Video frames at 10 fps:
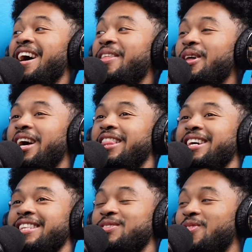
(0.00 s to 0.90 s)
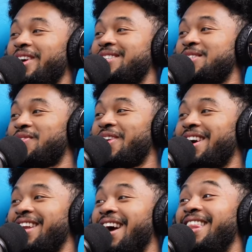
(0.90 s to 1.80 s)
they're like, look at this Rangers
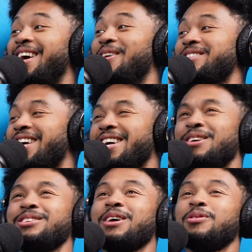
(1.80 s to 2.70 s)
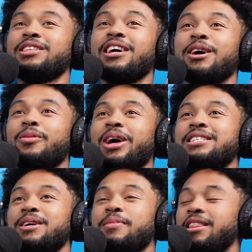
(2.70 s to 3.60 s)
fan, and they was like, he was like, what the hell? Why is
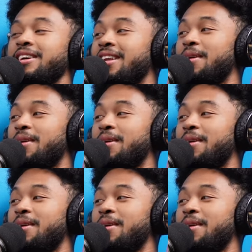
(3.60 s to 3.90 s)
everybody looking